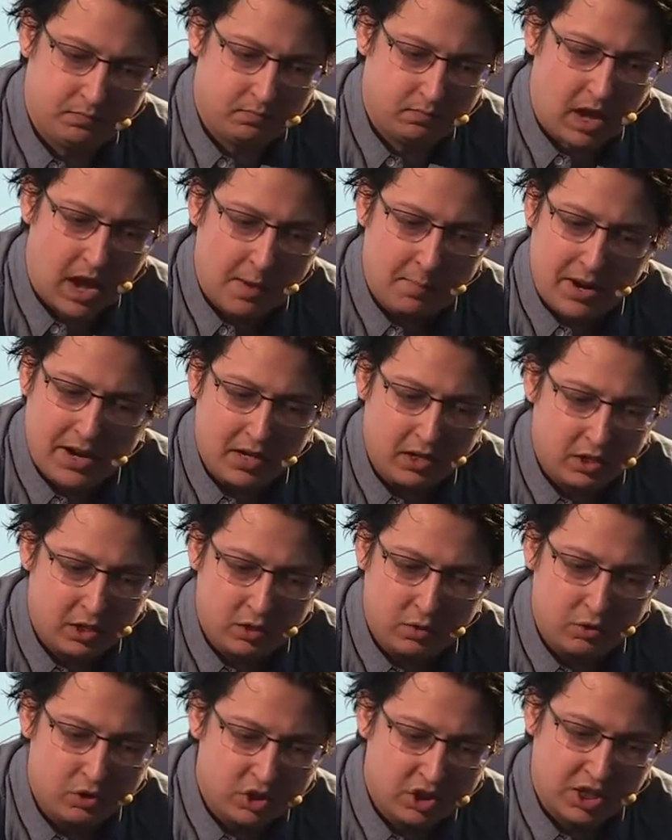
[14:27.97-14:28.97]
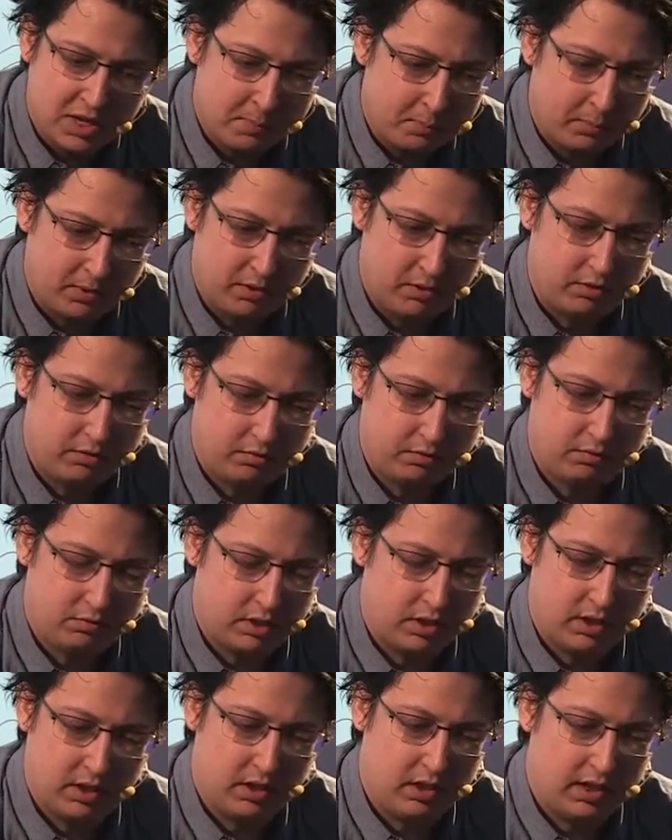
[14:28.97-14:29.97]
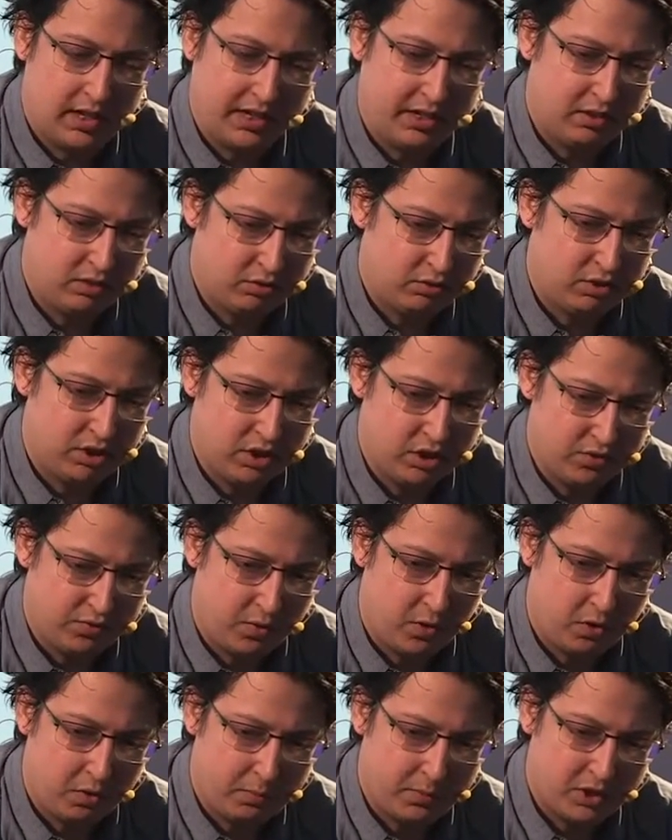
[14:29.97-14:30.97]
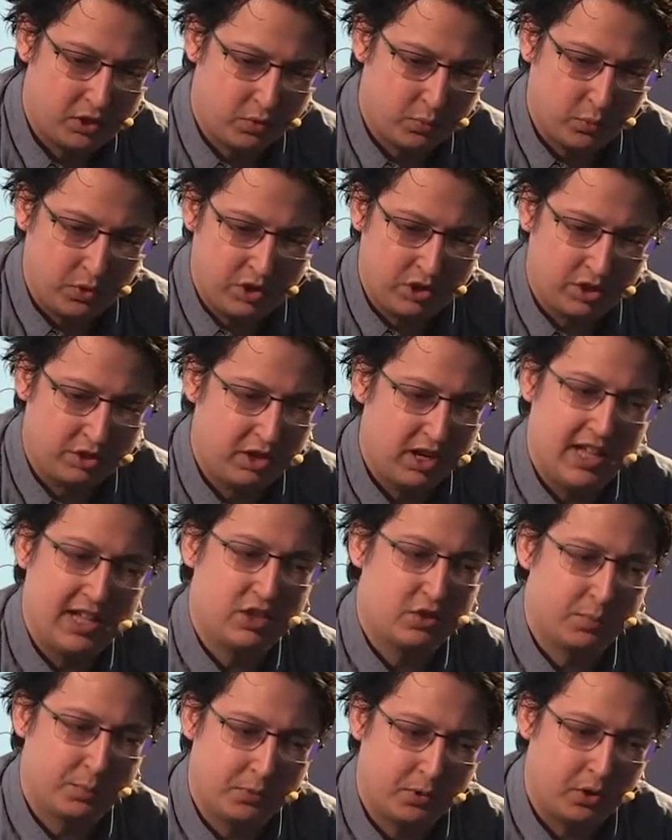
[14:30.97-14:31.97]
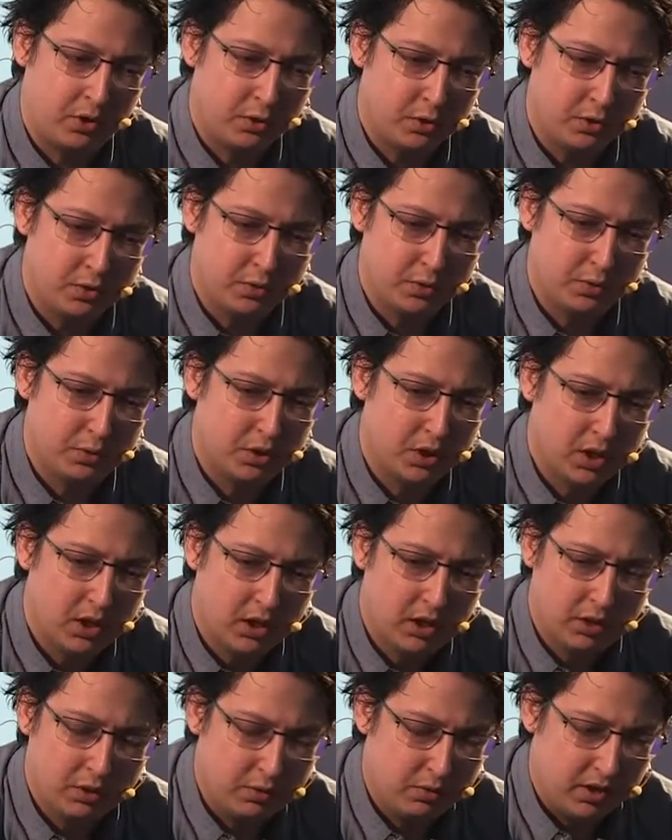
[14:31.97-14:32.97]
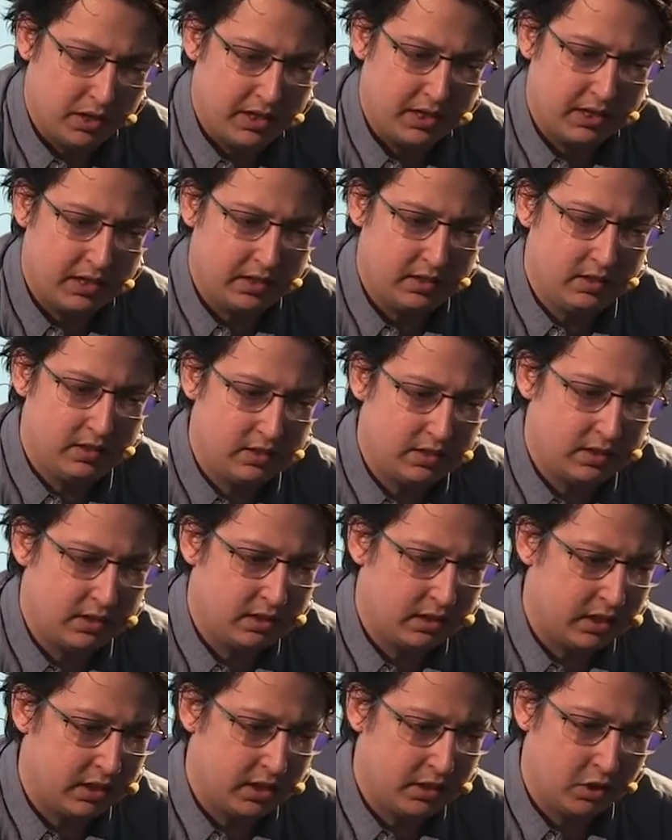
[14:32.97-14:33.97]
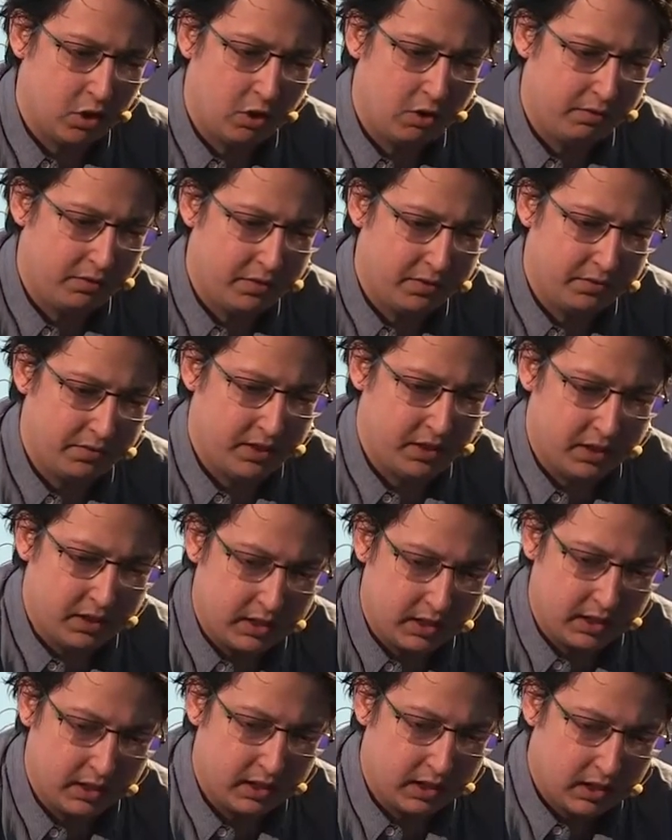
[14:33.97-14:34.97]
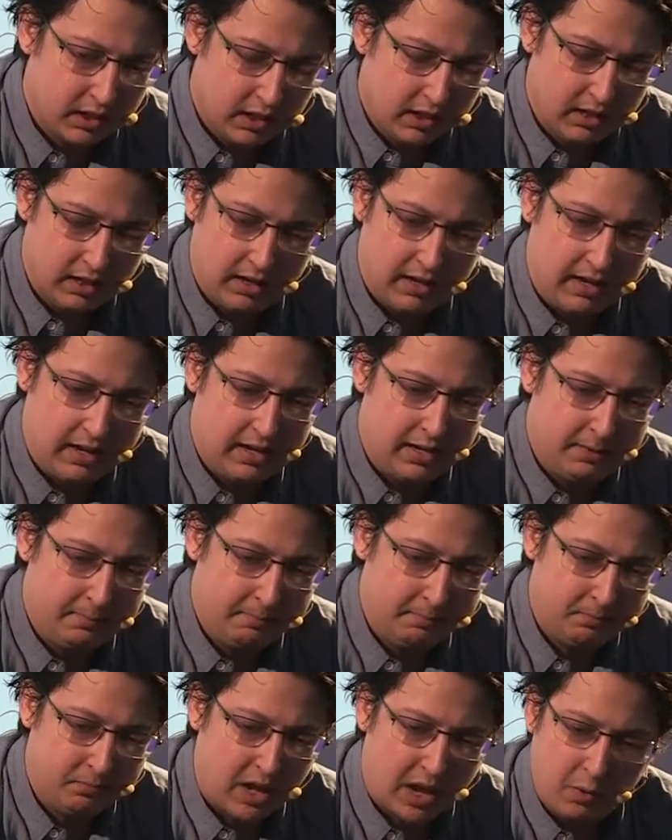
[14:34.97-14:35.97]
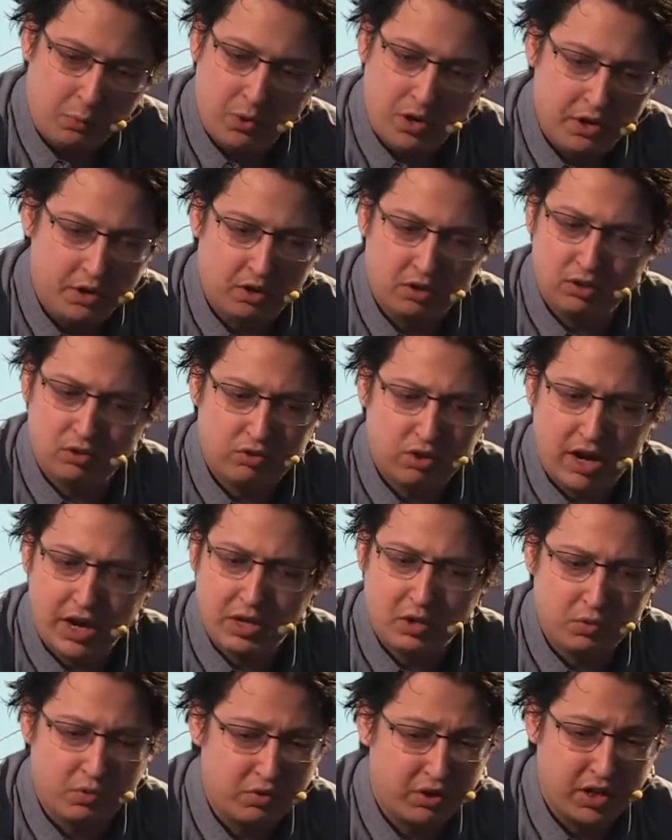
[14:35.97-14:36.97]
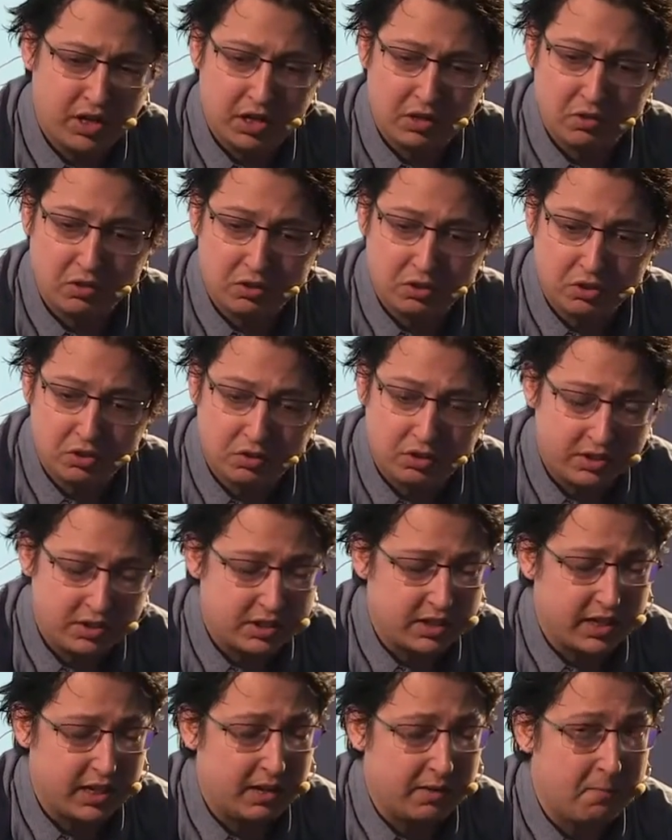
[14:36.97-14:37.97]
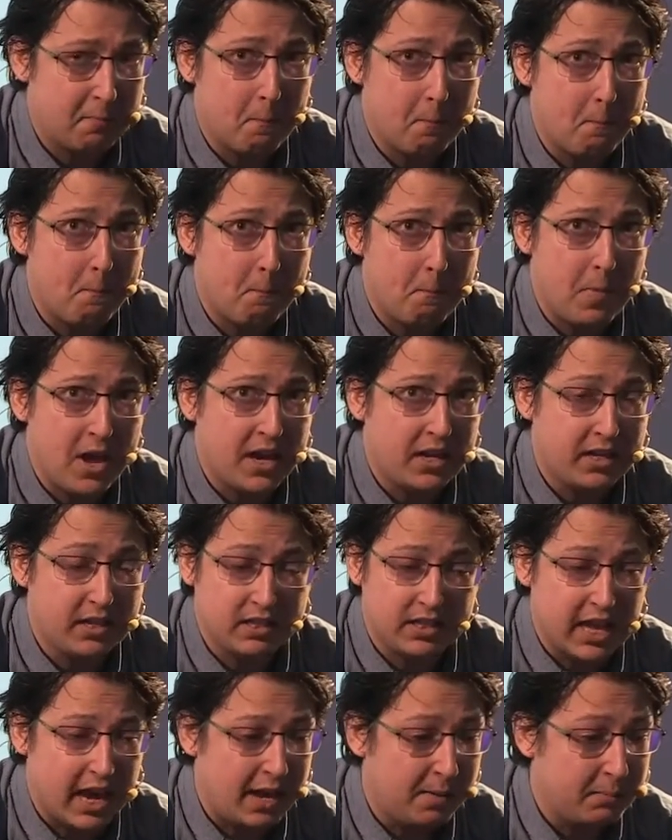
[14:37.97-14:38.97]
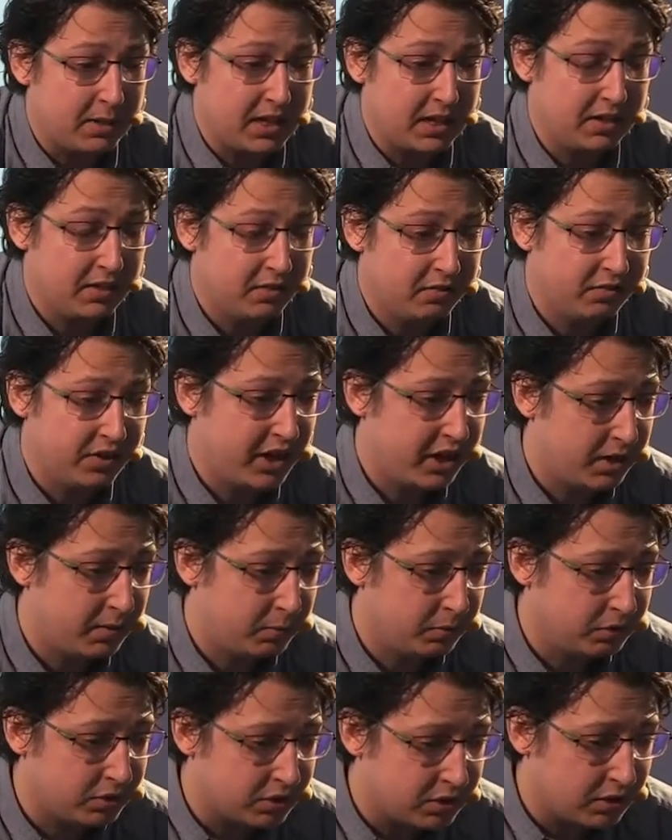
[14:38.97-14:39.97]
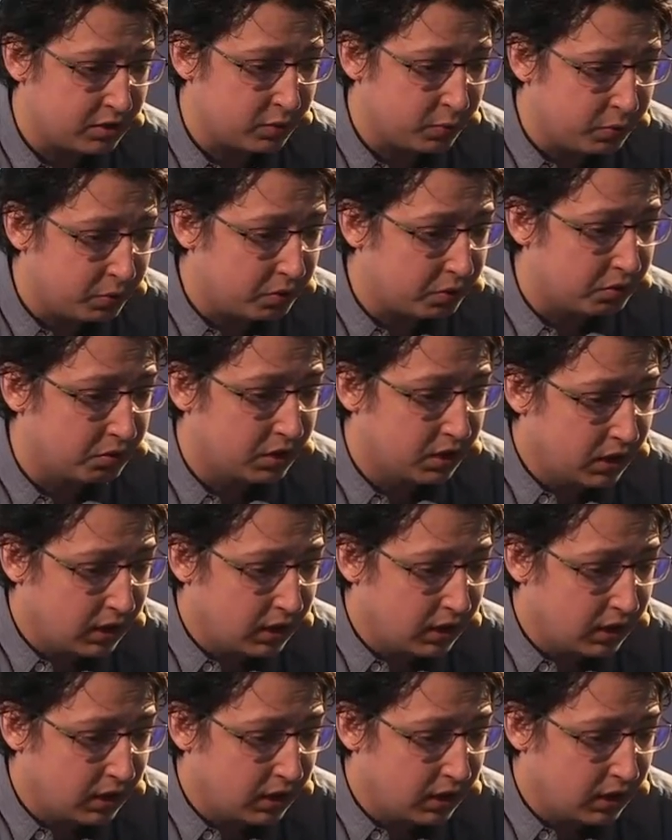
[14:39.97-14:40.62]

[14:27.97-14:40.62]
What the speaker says: I might use simpler, like transformers, which are less prone to leakage and overfitting. Okay. I will not try to create also, let's say, many dummy variables that will